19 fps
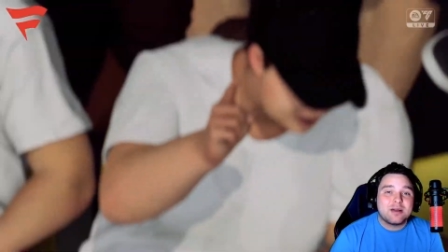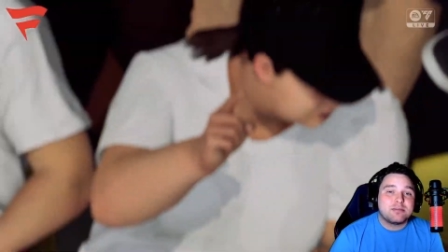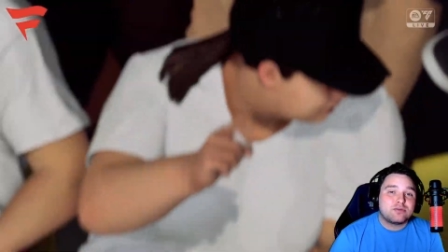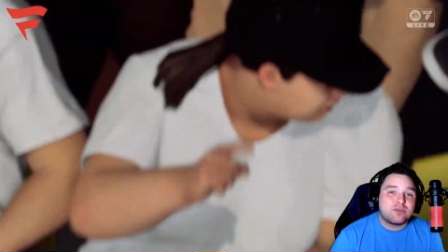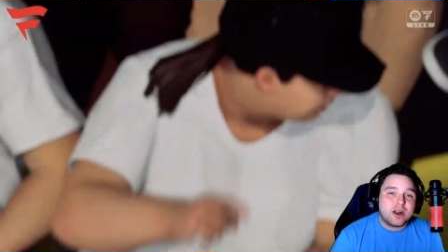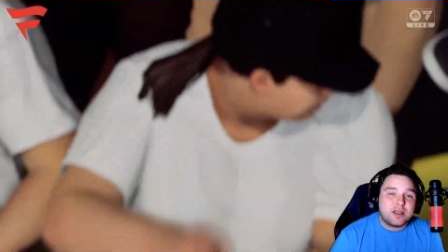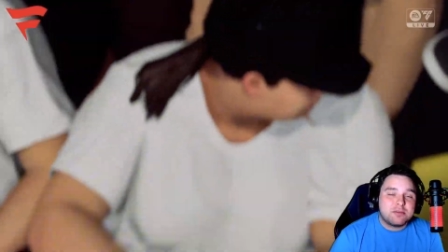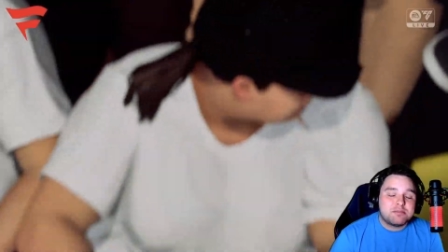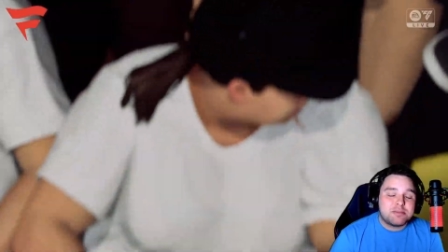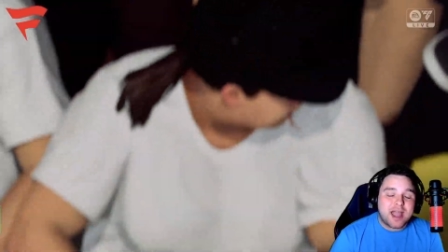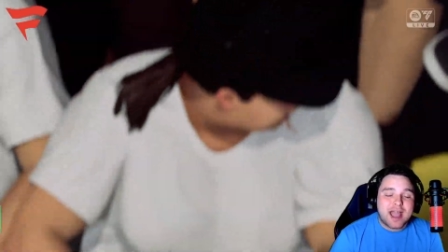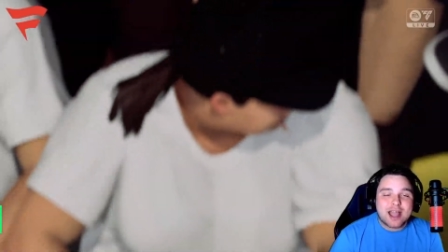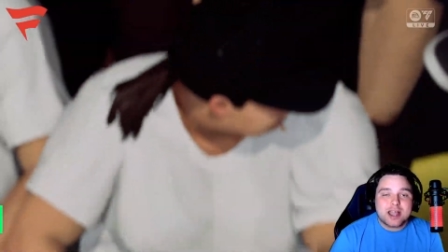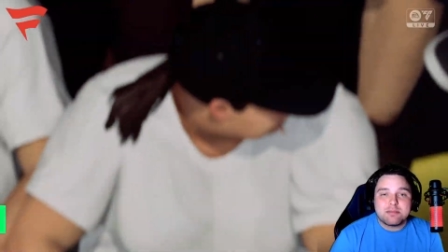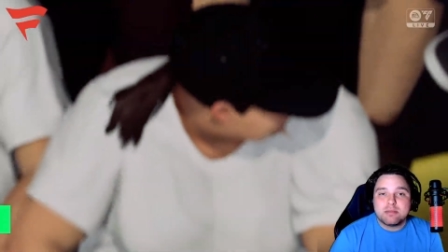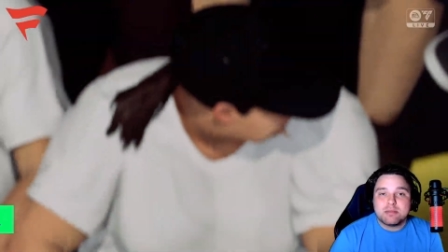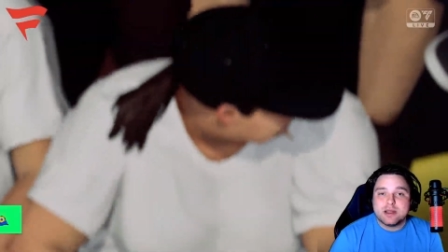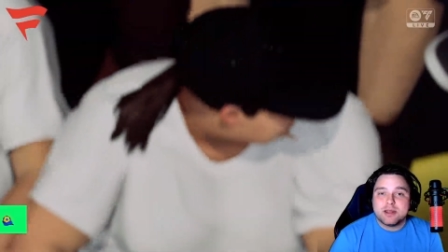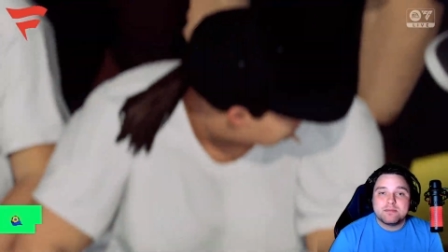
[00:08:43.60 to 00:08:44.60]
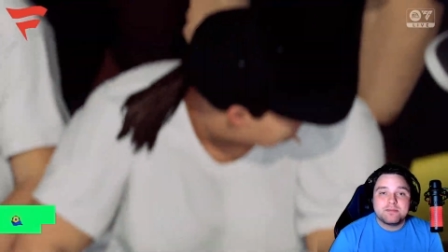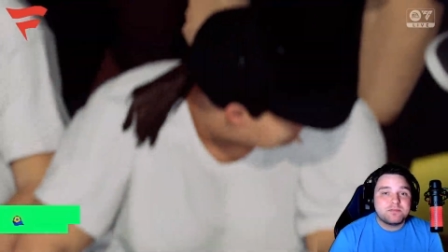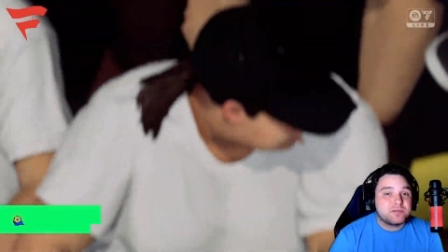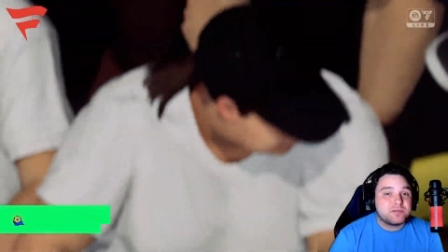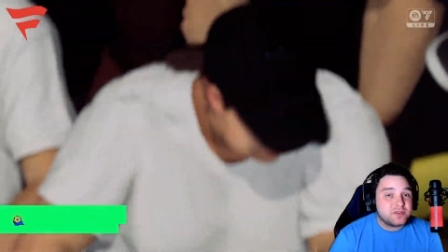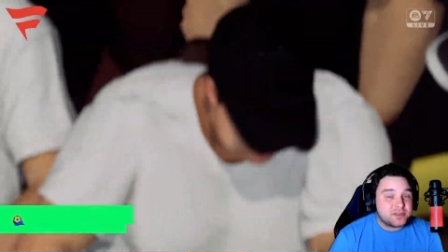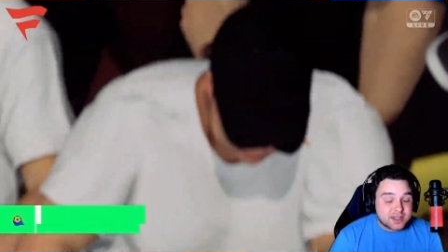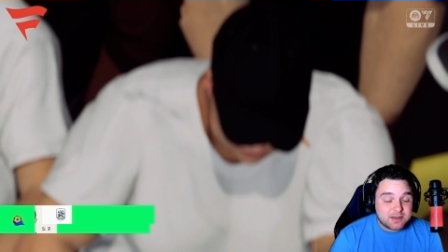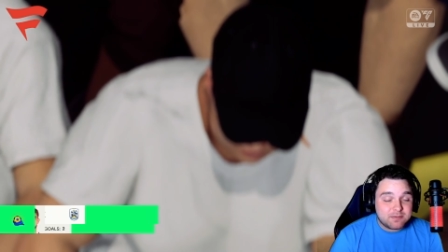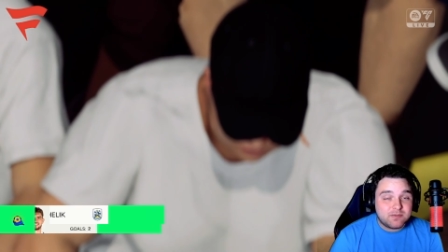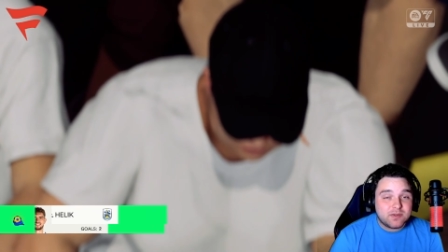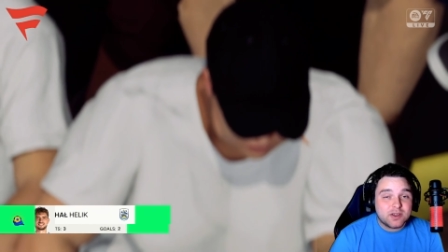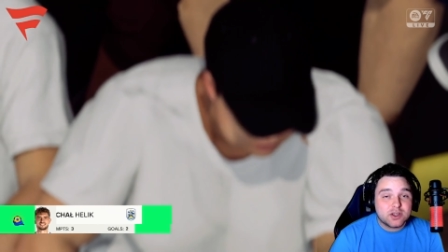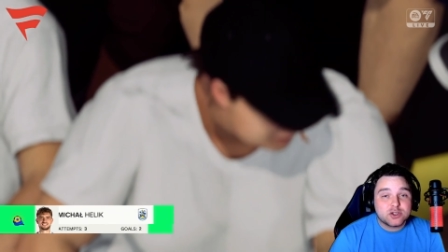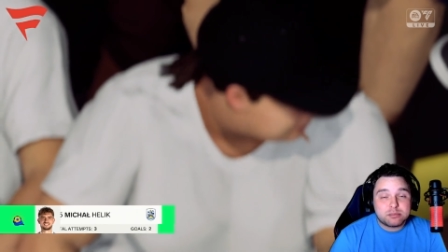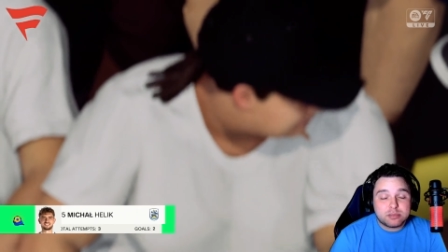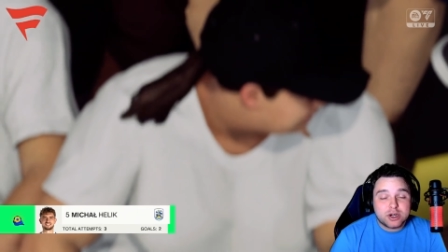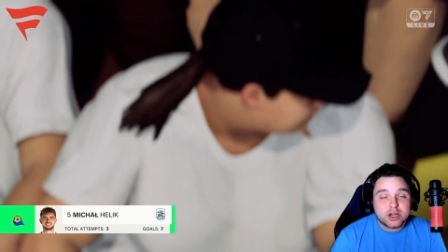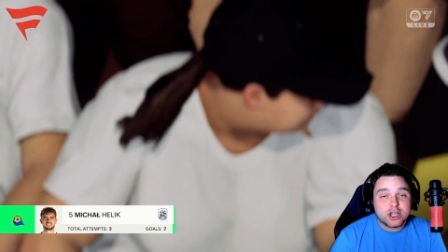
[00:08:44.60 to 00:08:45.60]
right back, but team
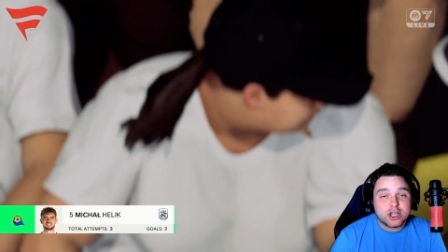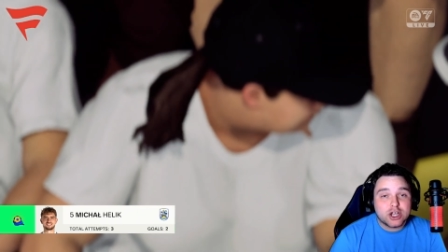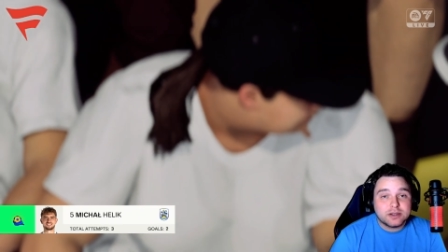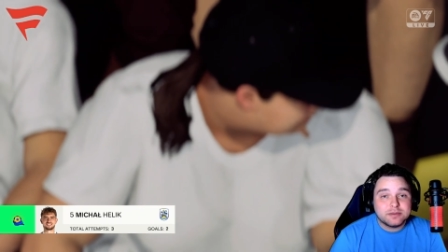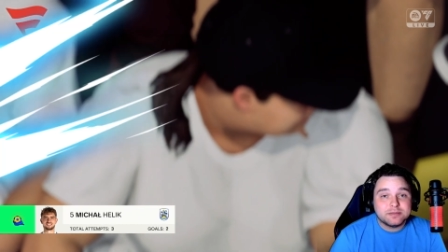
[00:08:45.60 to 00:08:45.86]
feels pretty good.